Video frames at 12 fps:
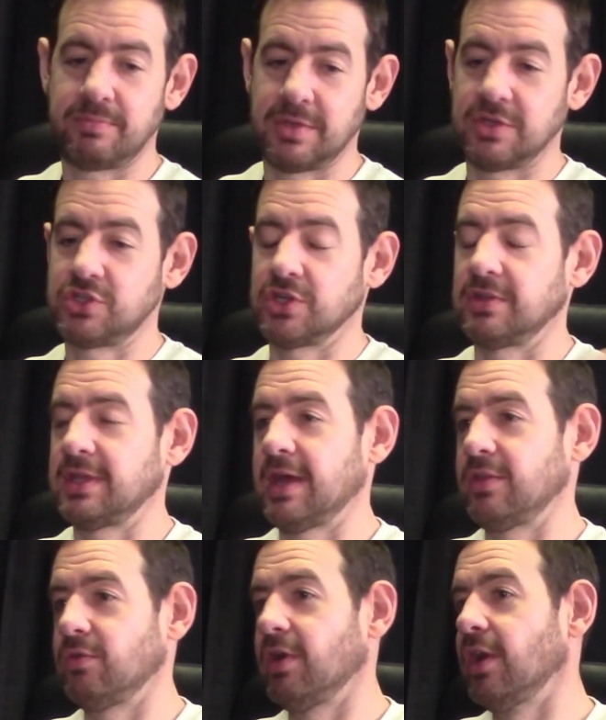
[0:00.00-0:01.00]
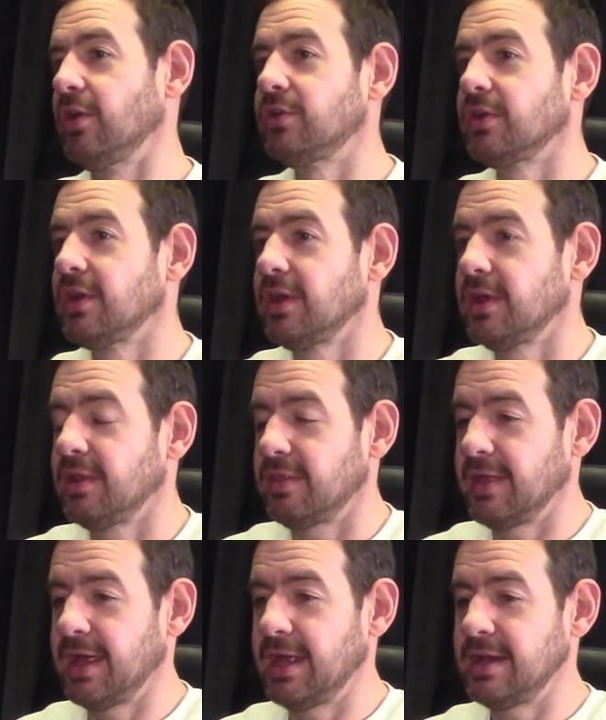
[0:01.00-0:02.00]
John down the road,
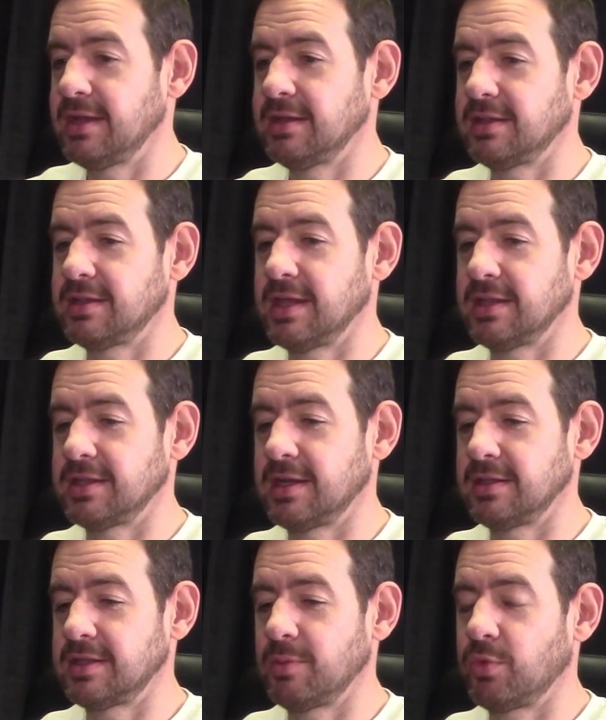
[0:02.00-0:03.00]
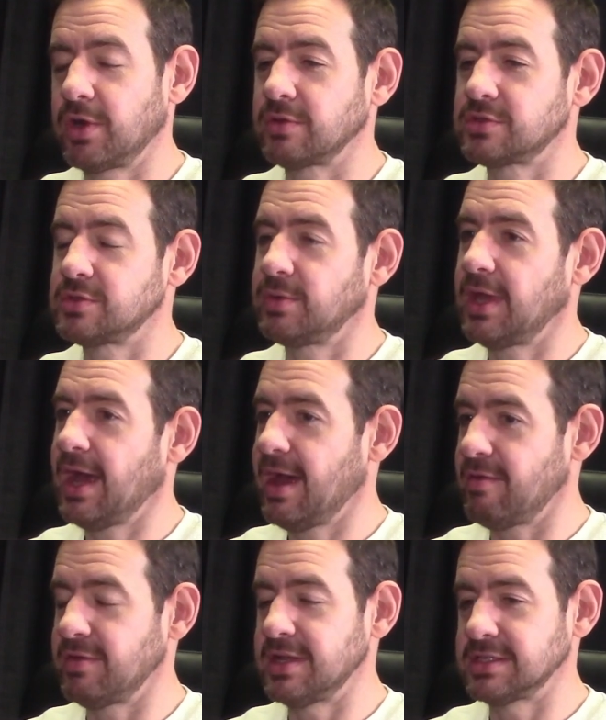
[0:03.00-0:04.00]
then what else do we
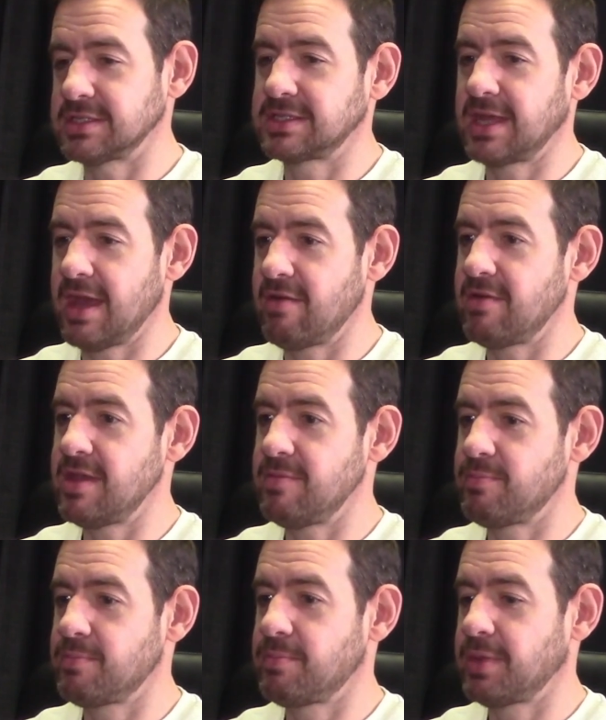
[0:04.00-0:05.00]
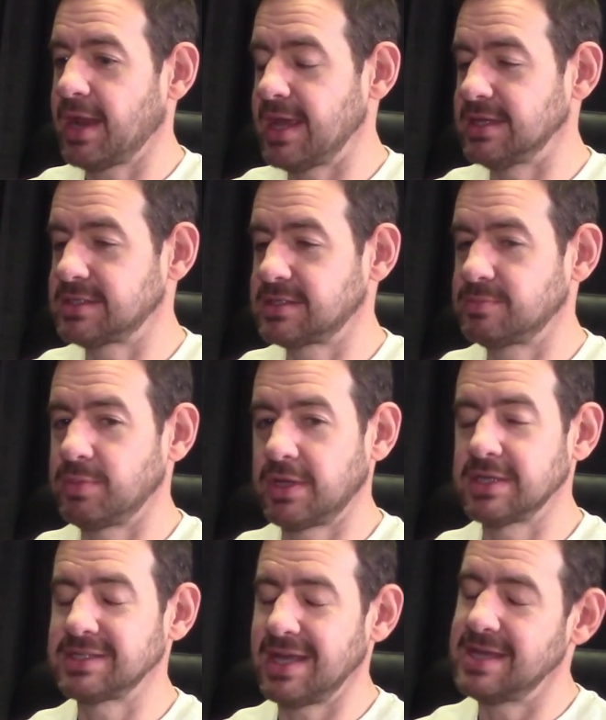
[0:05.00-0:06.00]
have? And it's a scary place
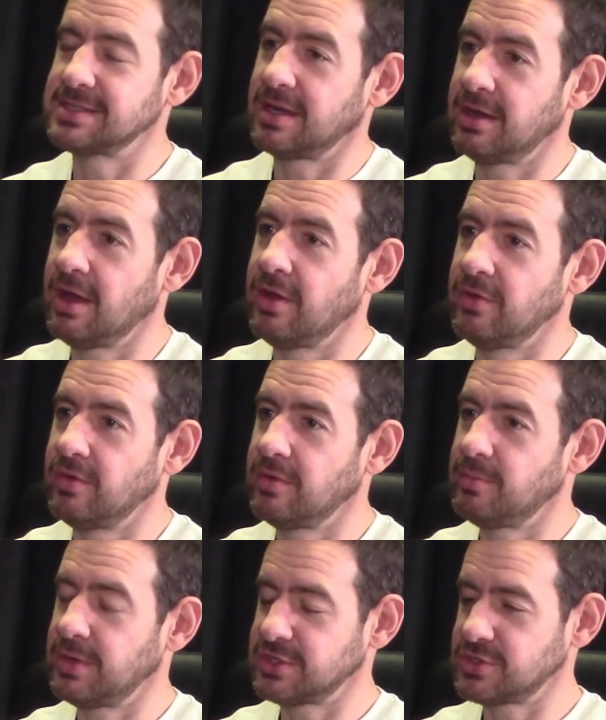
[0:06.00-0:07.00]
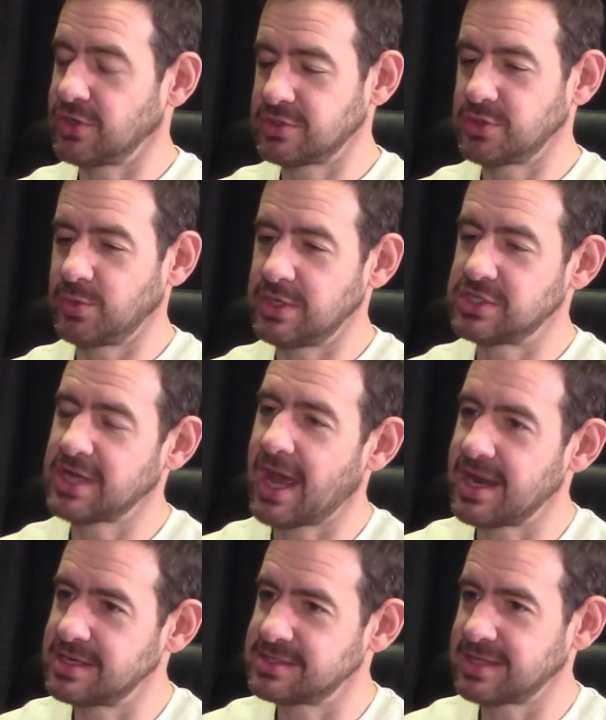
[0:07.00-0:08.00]
because it is unknown, but it's not until we
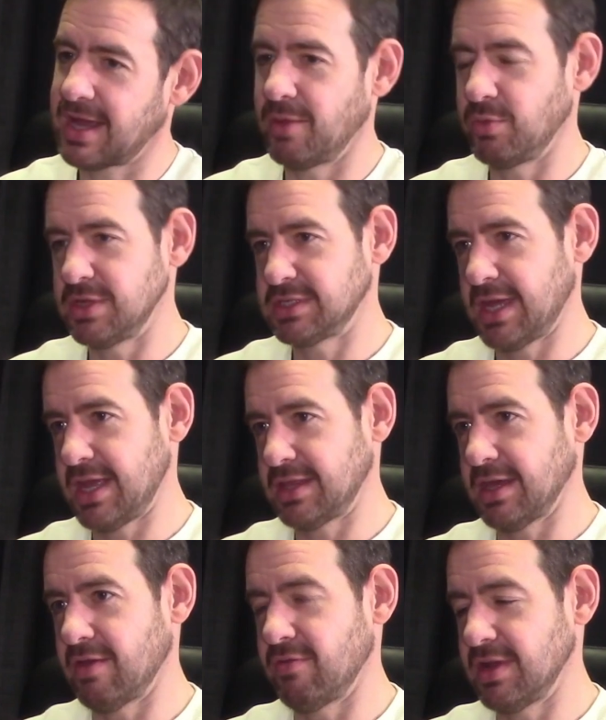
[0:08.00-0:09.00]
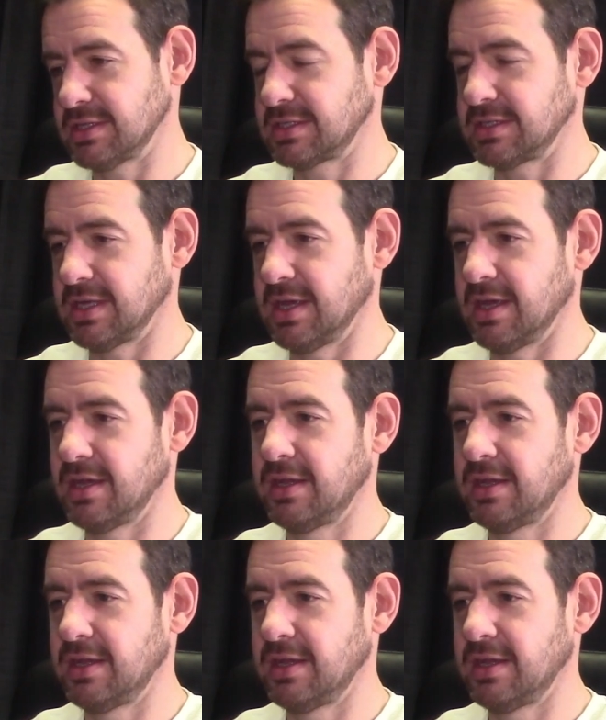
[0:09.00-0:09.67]
challenge that and we take that risk that